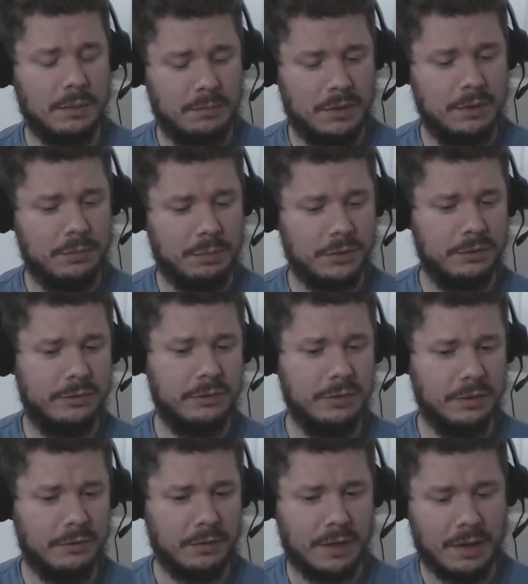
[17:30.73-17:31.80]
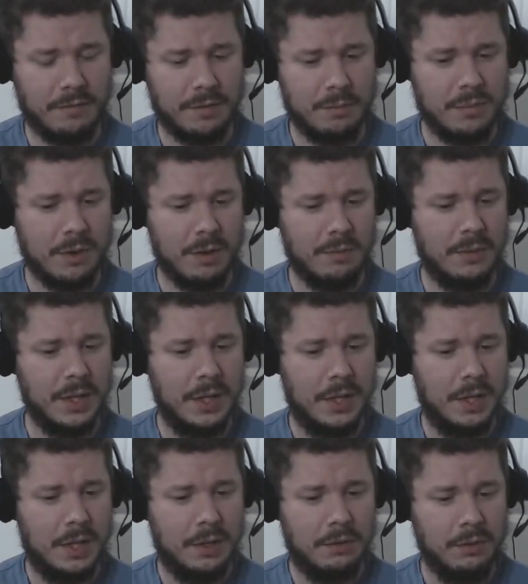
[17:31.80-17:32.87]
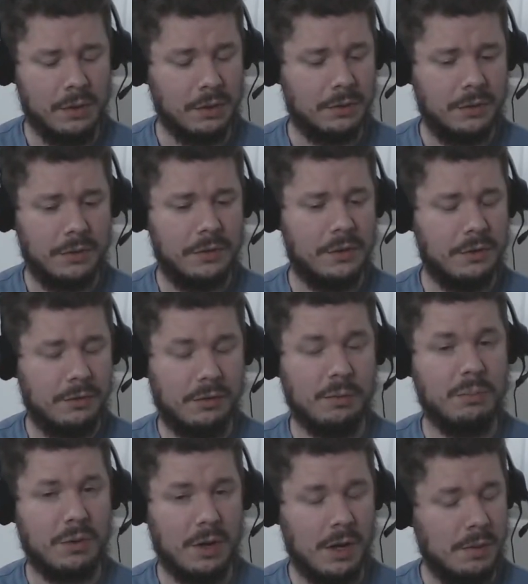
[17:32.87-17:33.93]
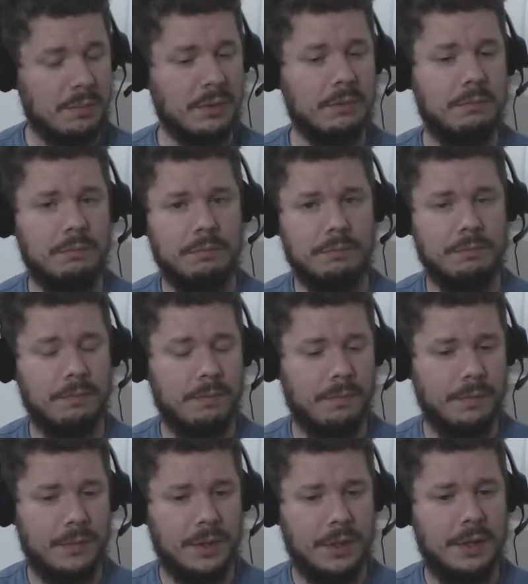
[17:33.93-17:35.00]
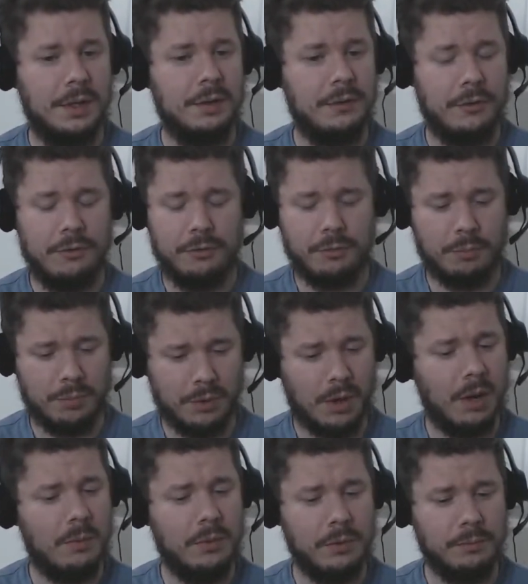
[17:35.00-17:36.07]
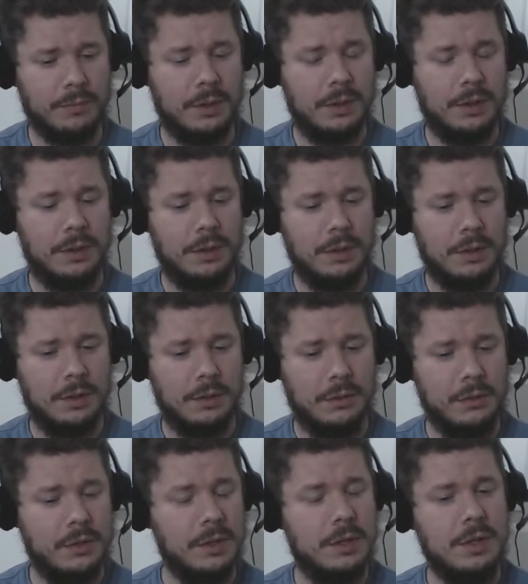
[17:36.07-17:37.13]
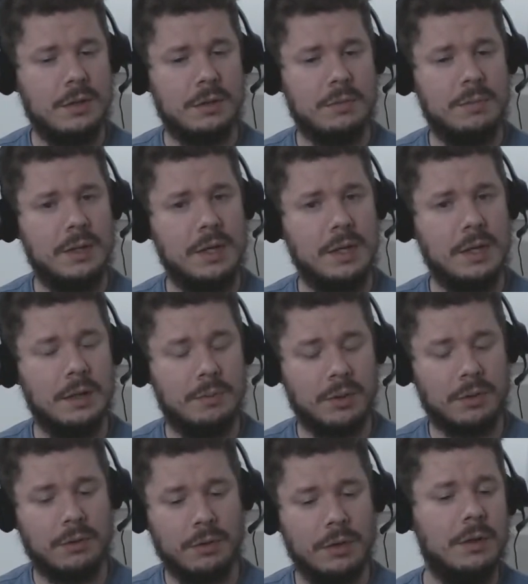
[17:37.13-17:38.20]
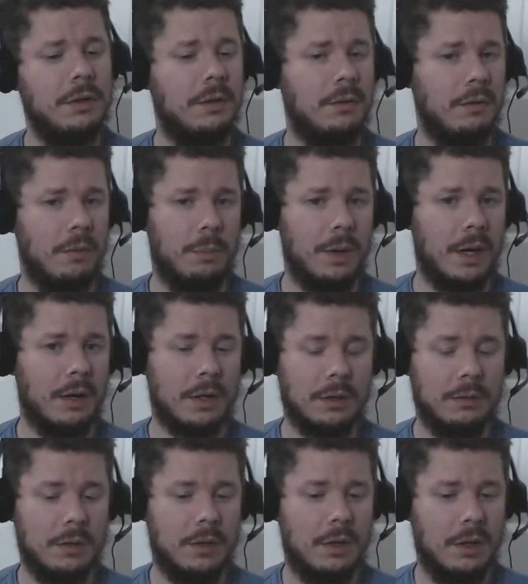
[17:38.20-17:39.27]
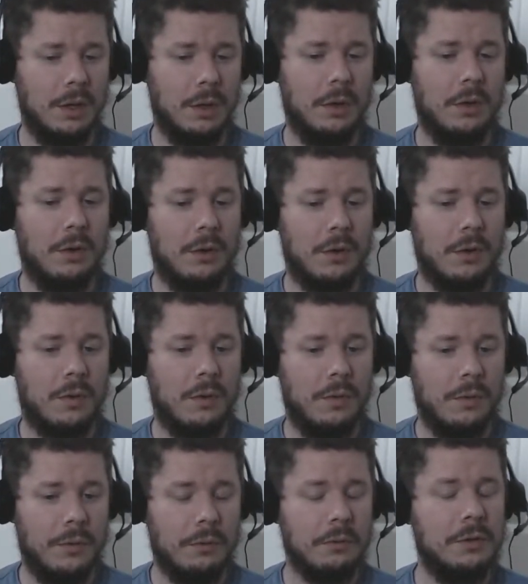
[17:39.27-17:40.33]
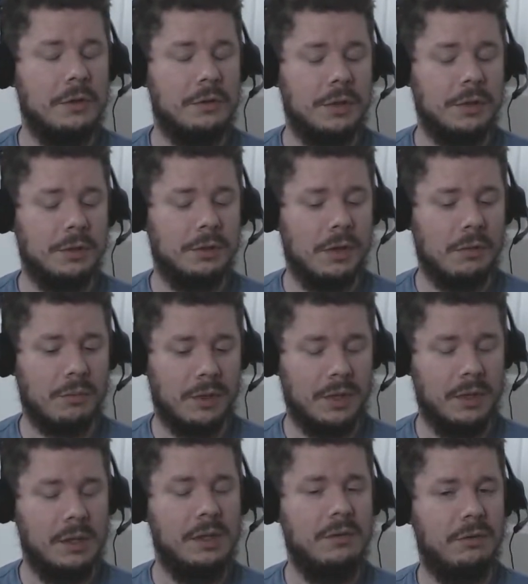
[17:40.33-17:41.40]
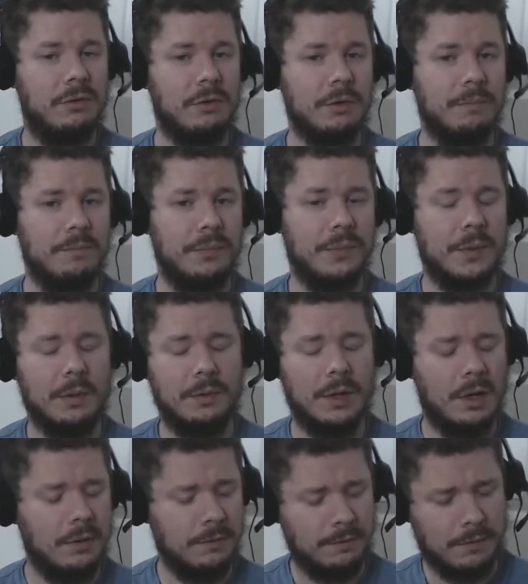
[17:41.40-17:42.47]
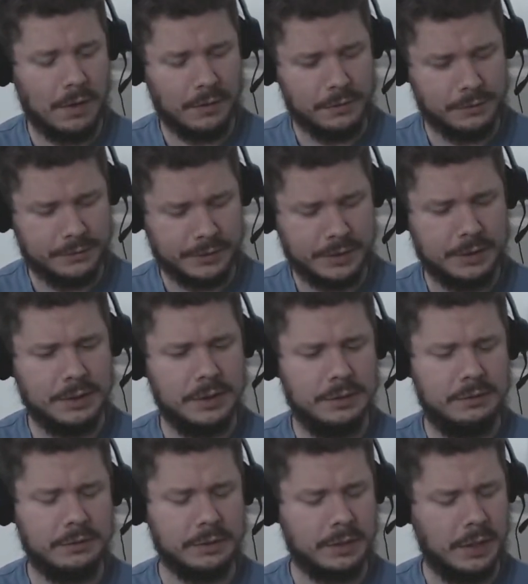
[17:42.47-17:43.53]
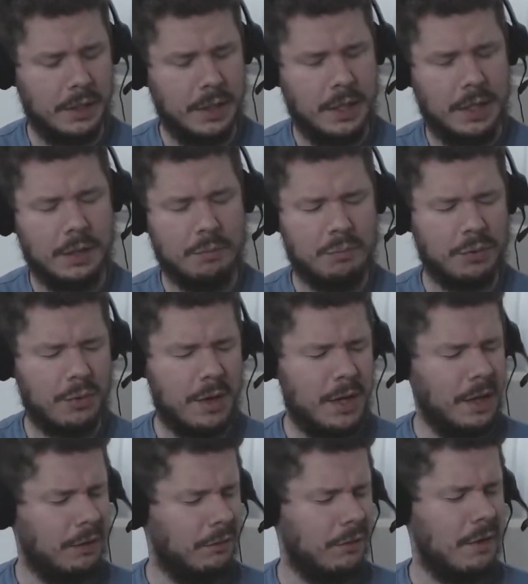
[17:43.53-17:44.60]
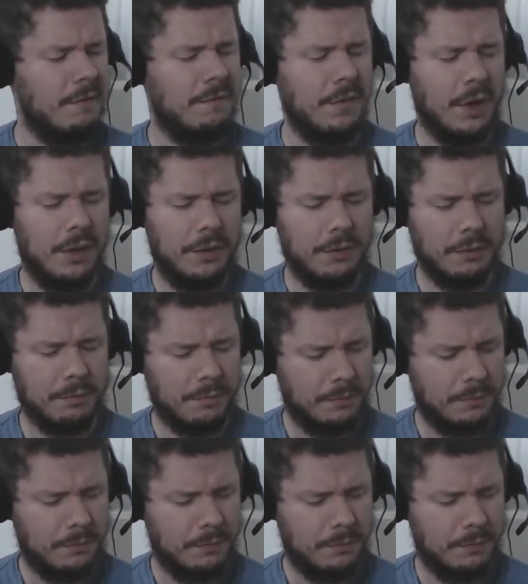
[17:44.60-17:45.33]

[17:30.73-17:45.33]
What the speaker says: this person doesn't have the problem. Look, there's a problem. There's a problem. You can either be hypocritical about it, or you can release it. Allow the Father to cleanse it, and pray and say, Father,